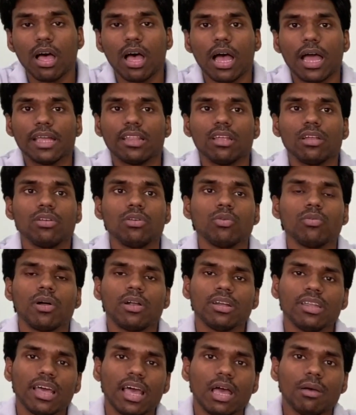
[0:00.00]
either
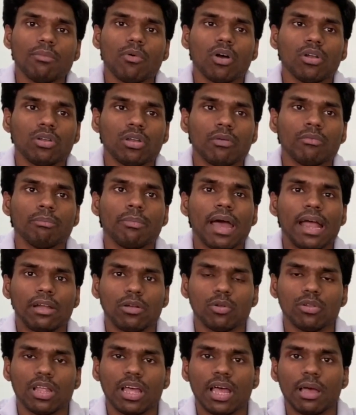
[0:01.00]
toward the app or back
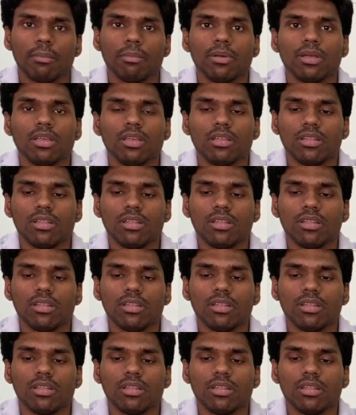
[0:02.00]
to the app.